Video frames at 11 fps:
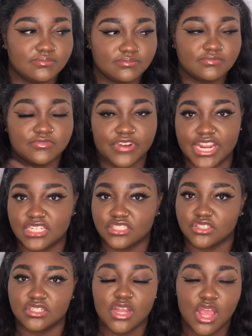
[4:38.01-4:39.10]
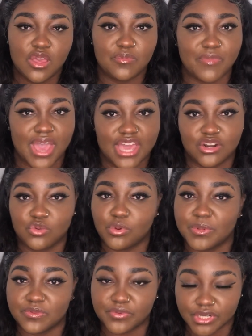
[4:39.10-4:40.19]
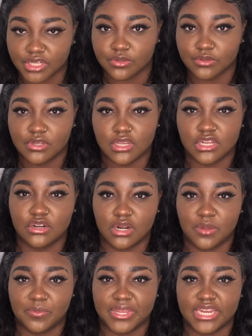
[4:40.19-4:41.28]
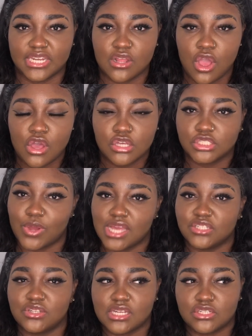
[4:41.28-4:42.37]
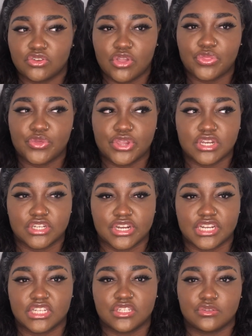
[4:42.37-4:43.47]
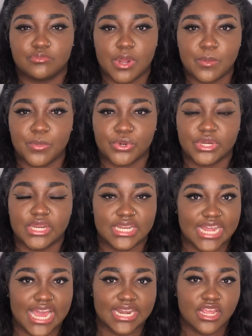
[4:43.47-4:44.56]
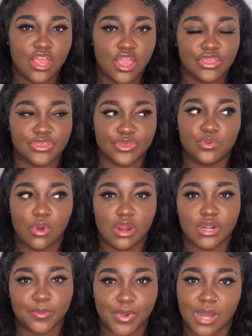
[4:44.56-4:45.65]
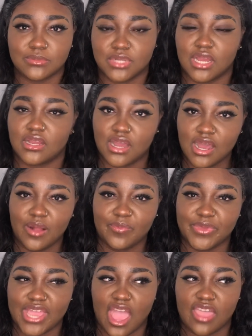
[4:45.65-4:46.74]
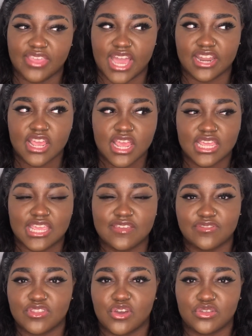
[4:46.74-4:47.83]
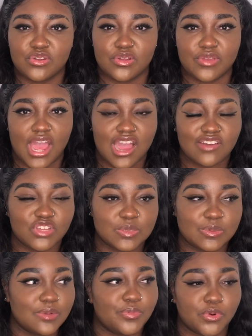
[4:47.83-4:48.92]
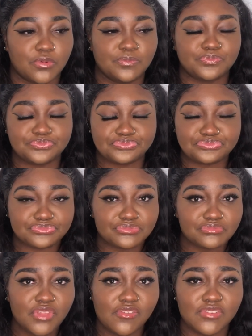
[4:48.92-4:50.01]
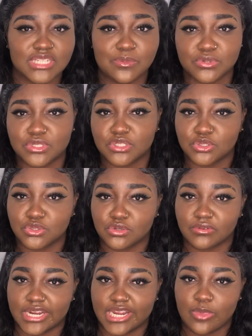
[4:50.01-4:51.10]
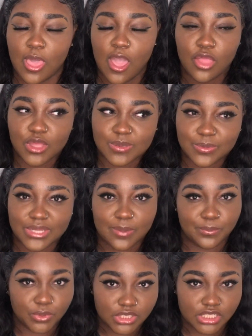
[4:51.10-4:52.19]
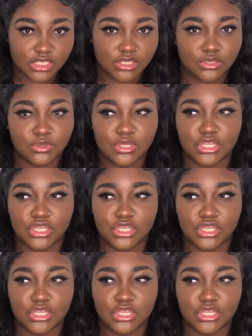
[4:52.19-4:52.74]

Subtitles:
friend or man or woman for you. You know what I mean? So as you guys are going through your journey, just remember that you are the bomb.com, and that even though you have those people, for example in school, right, the people that bully you,